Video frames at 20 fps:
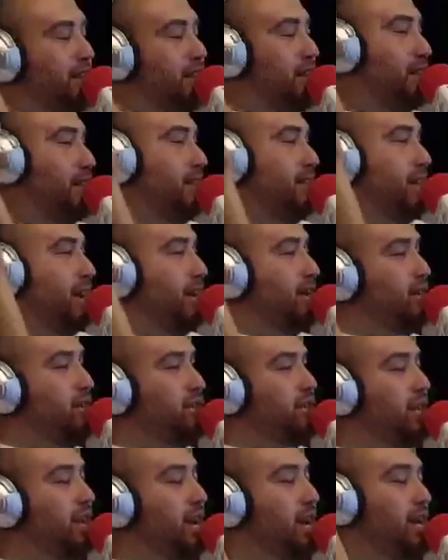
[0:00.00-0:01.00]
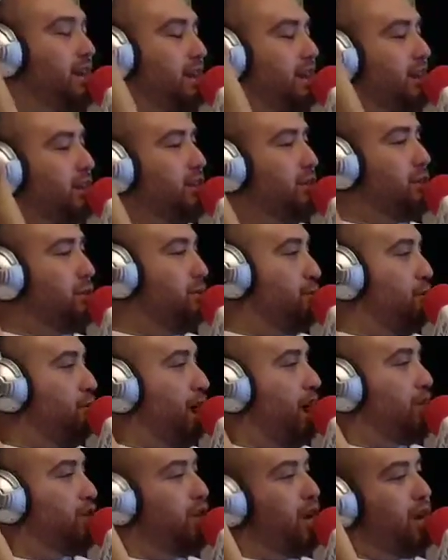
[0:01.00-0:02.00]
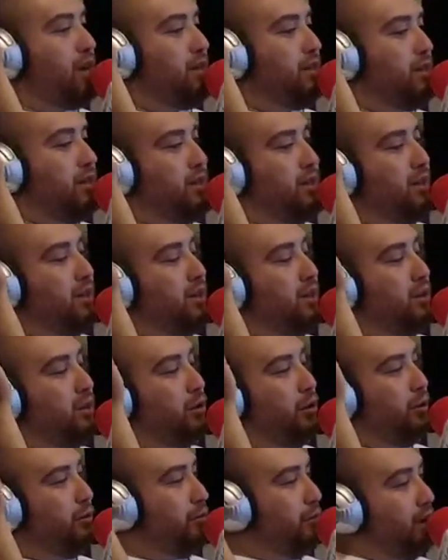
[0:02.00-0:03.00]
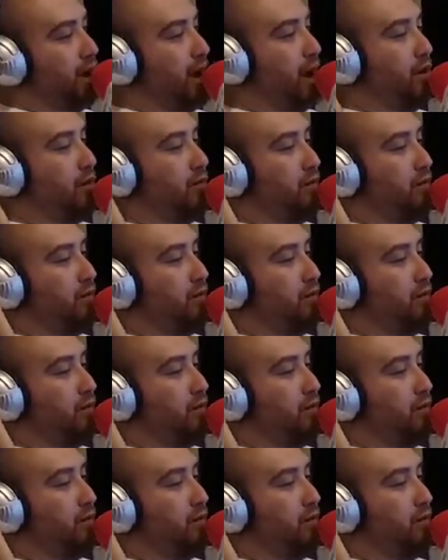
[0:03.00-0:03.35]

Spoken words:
like I said, it's just like anything. This is a project. We've put out